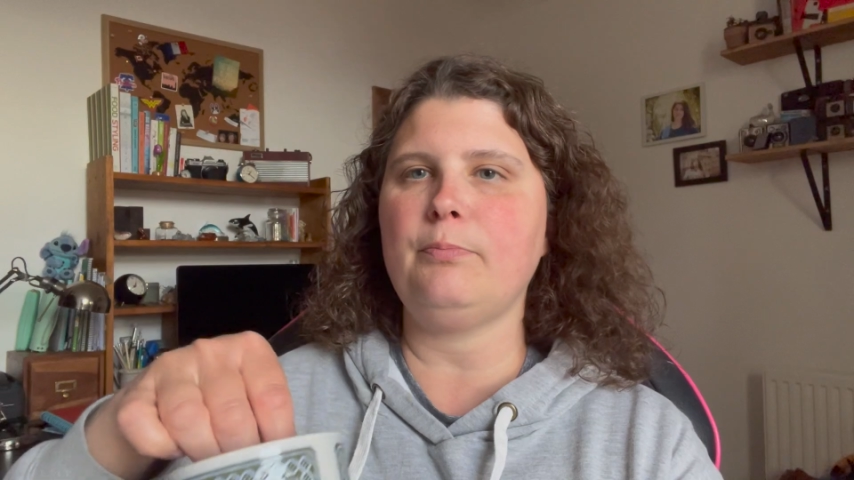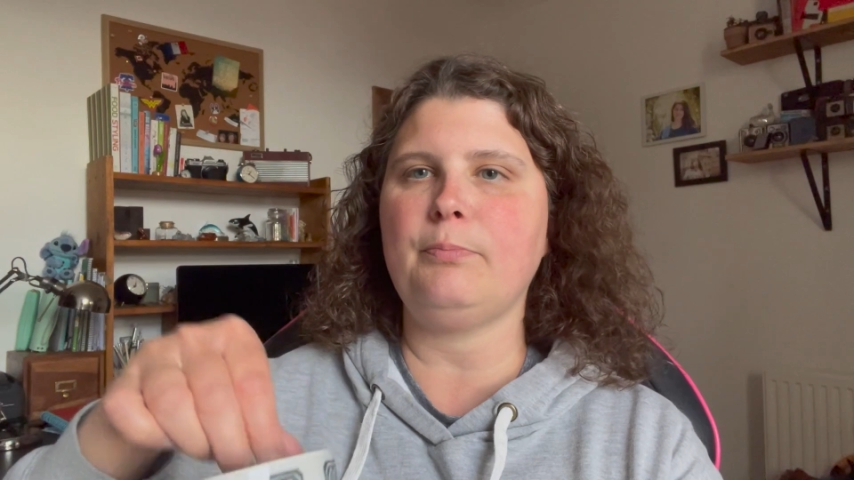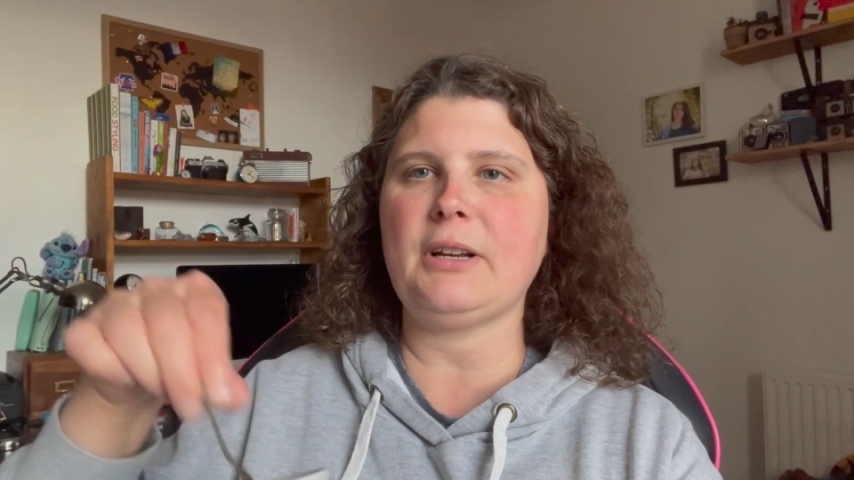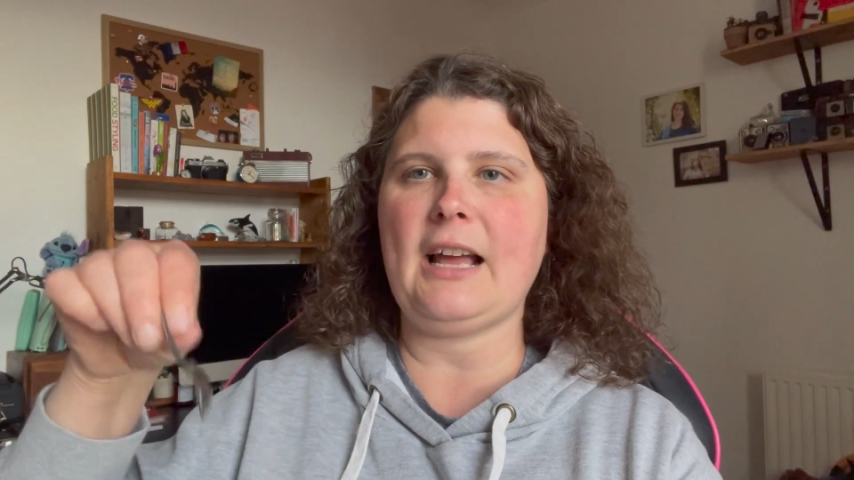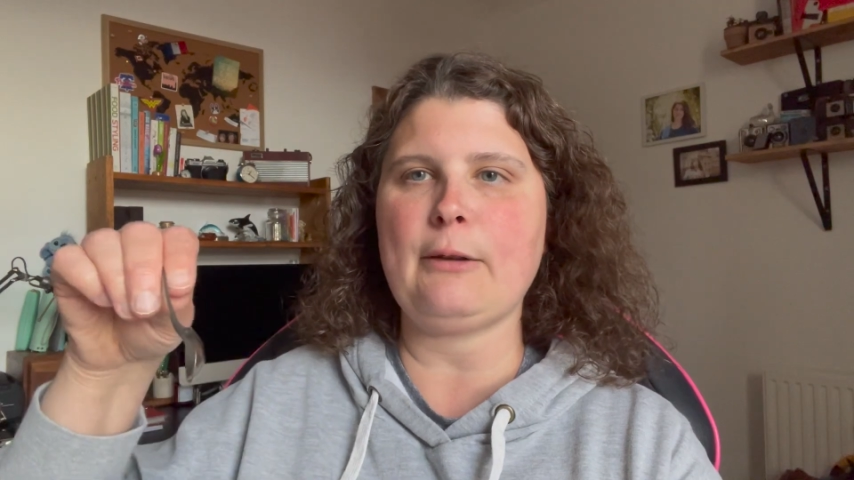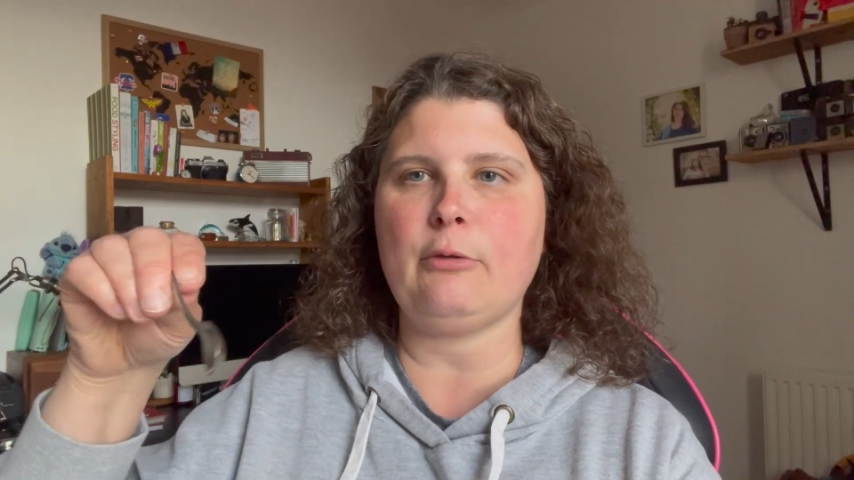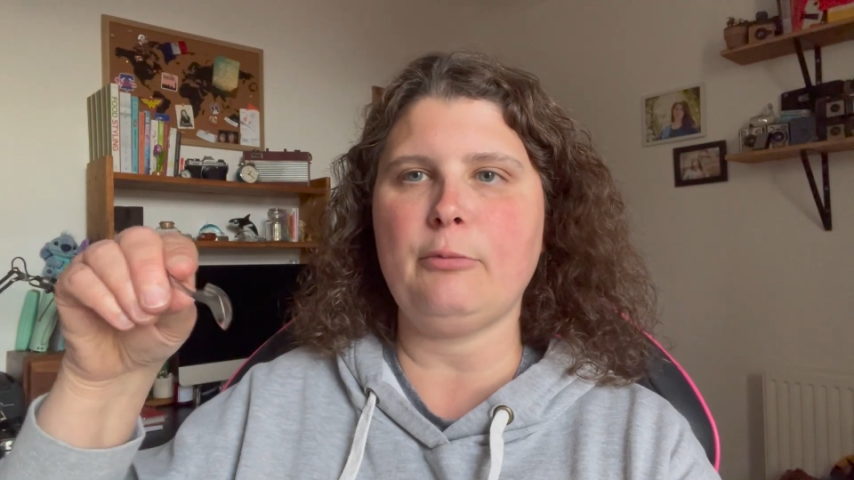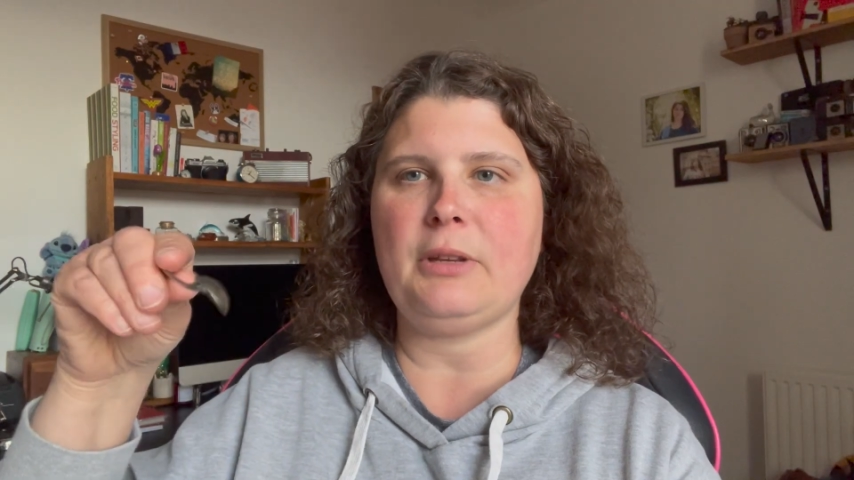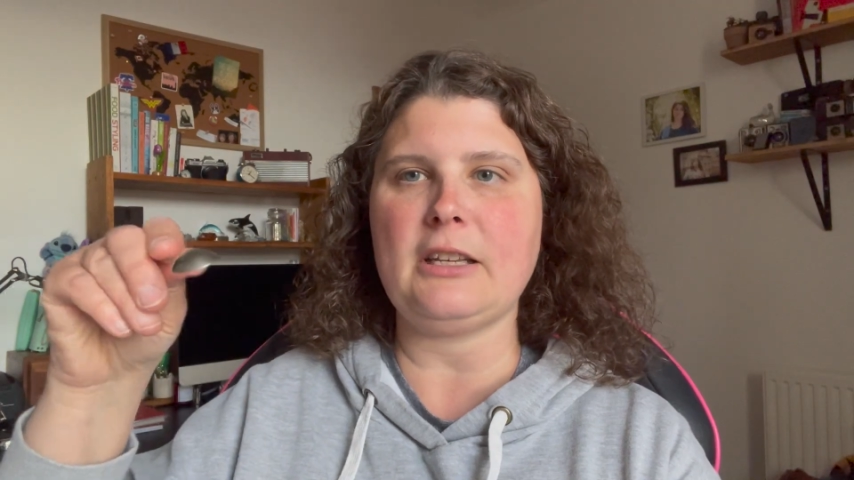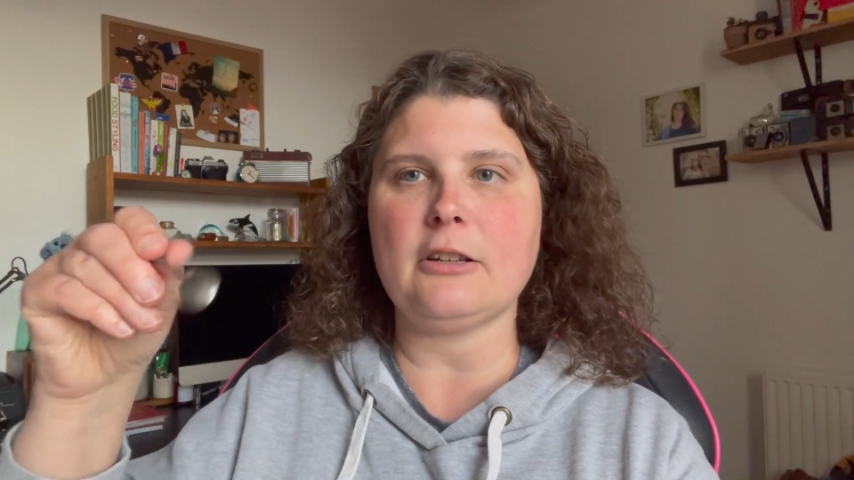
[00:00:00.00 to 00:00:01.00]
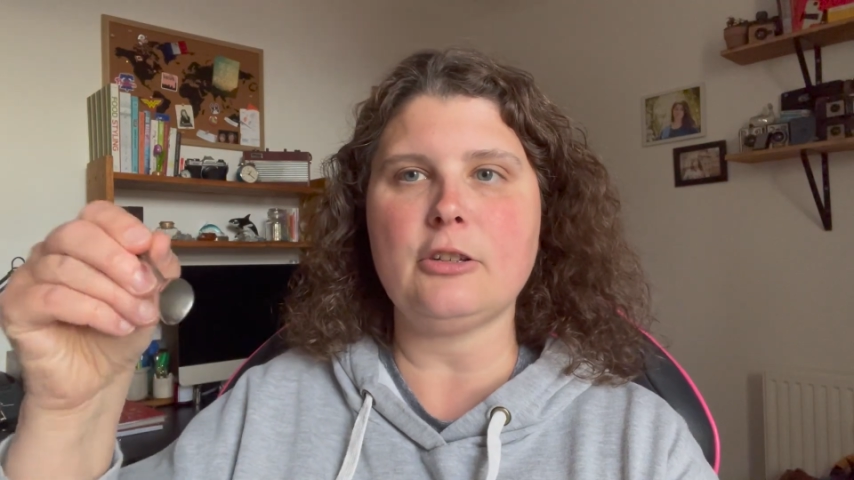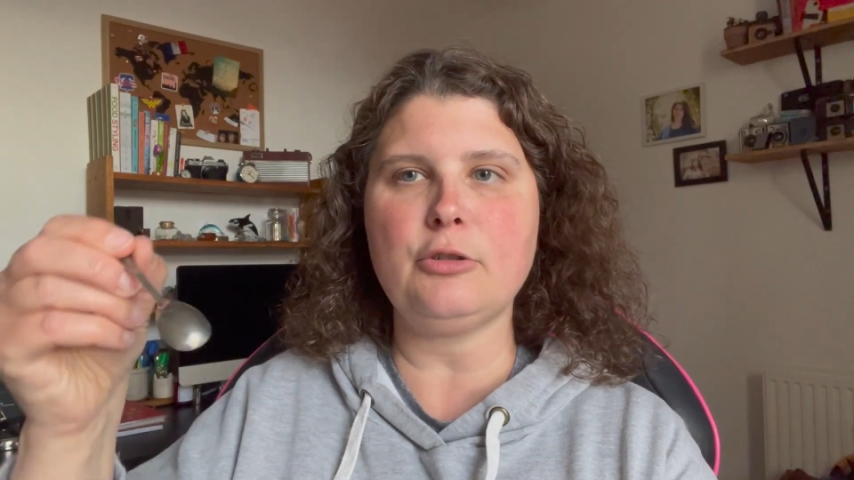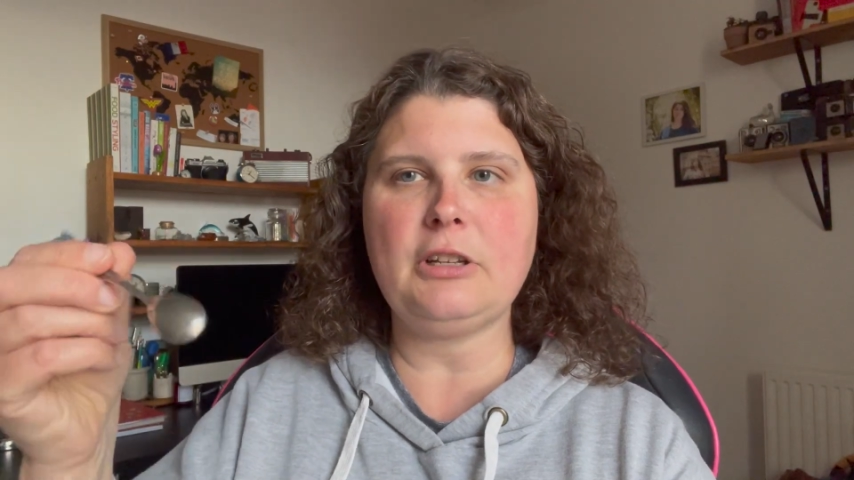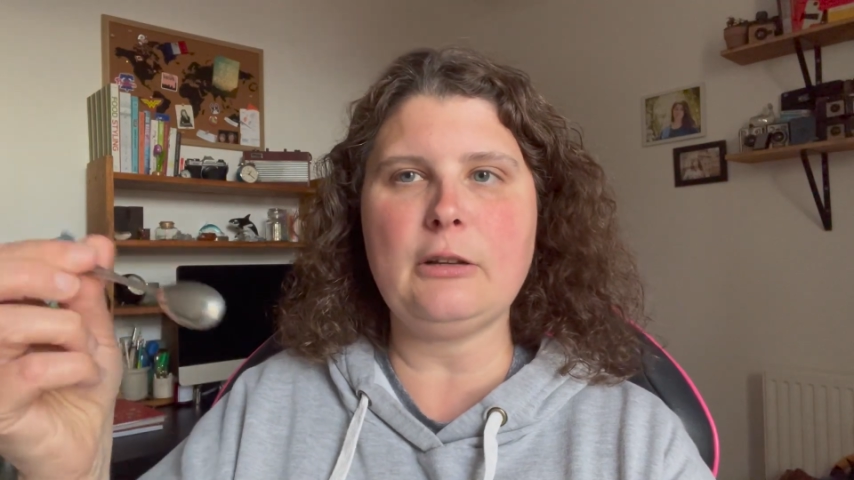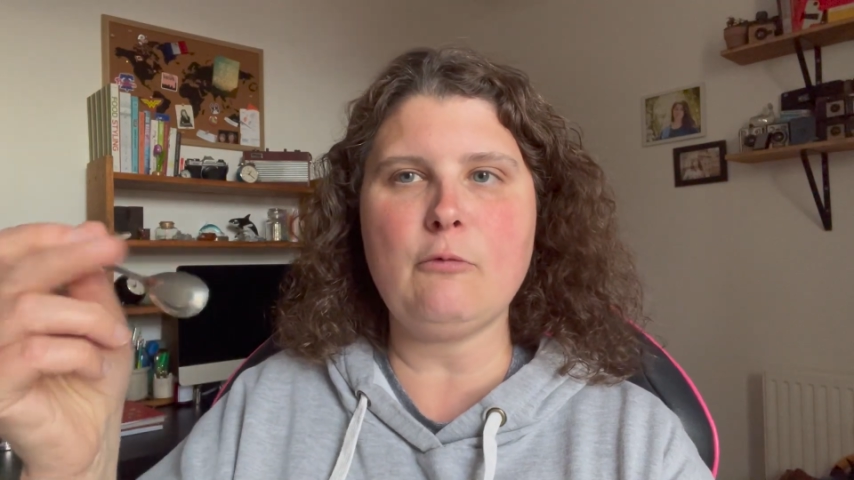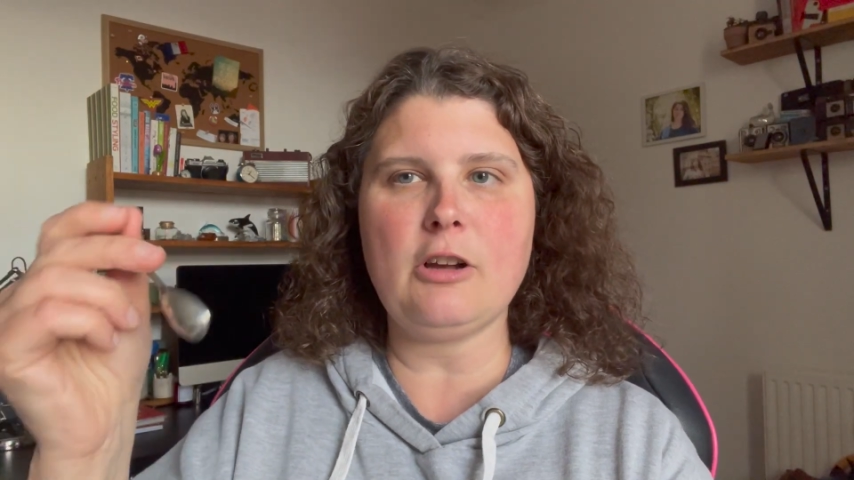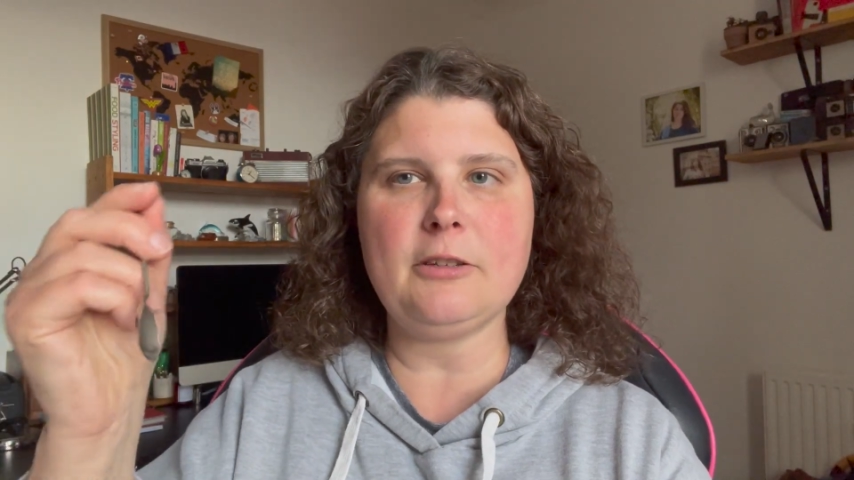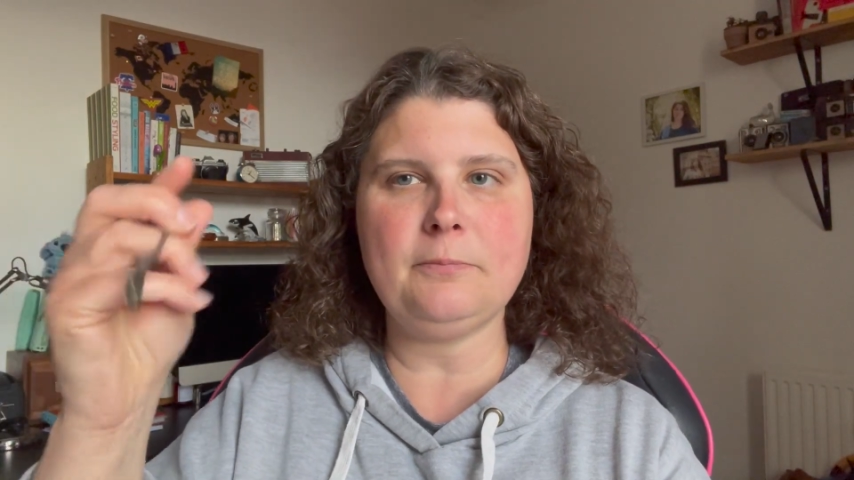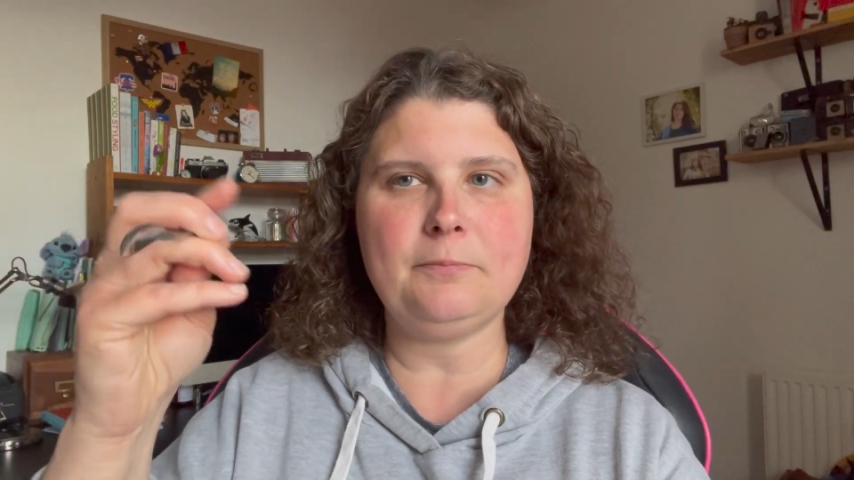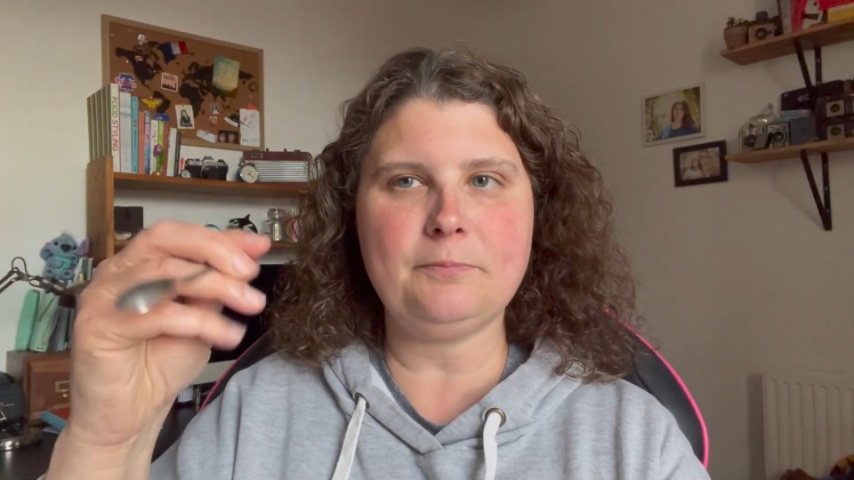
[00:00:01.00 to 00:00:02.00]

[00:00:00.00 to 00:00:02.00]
but I will be including one.